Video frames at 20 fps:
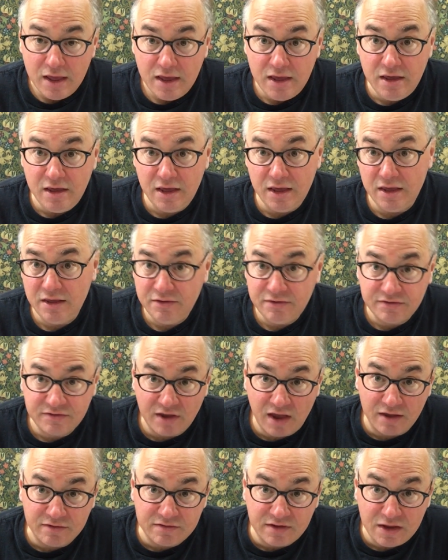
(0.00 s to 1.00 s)
he, he
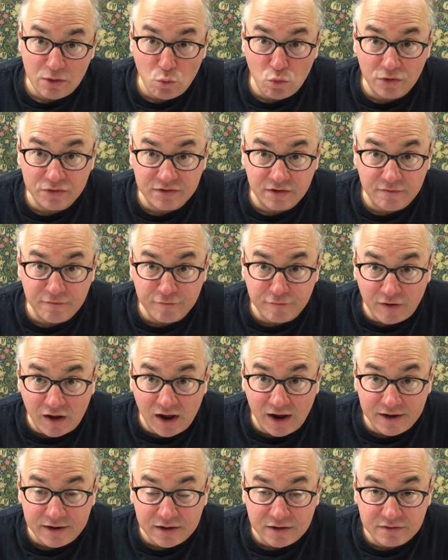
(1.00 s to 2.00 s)
says he was
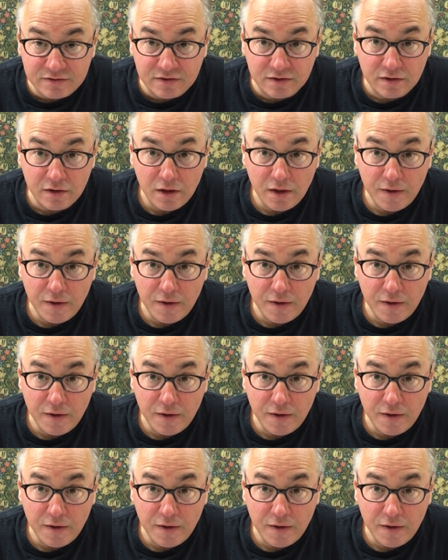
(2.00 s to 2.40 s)
invited